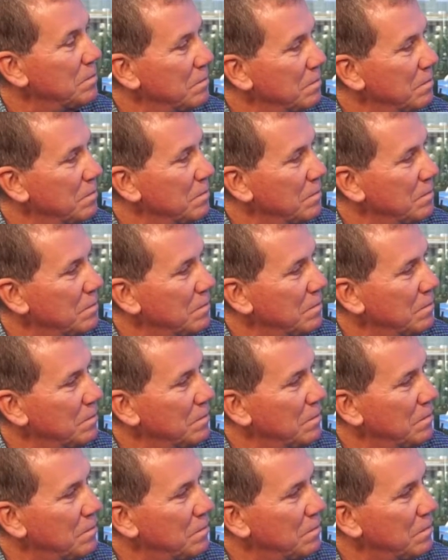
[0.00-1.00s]

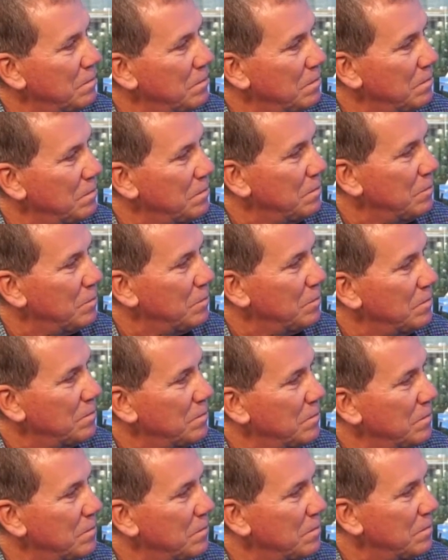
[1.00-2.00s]

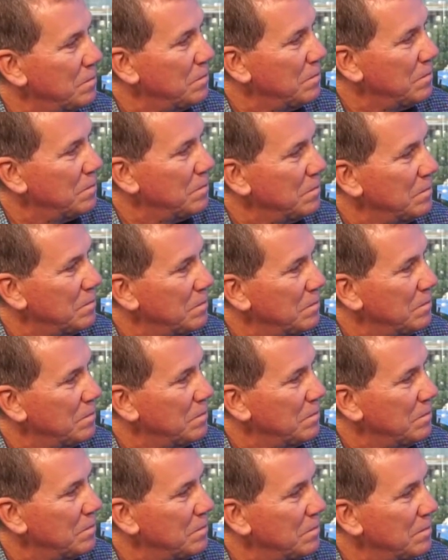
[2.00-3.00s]

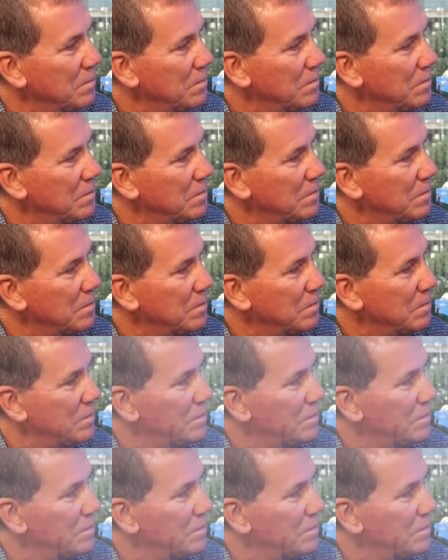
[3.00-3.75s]
The person shown says nothing.